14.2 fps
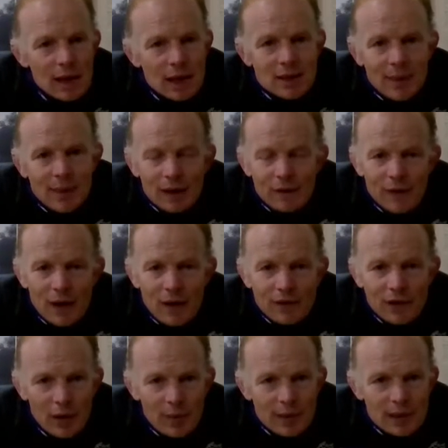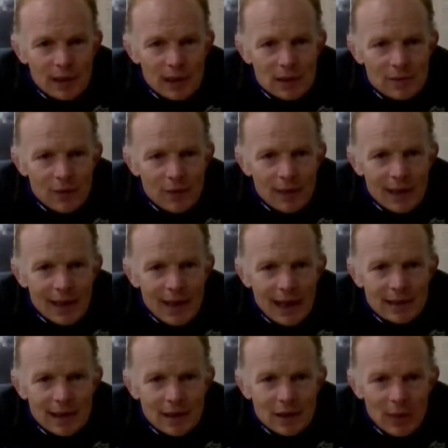it's about 5 kilometers from the Atlantic.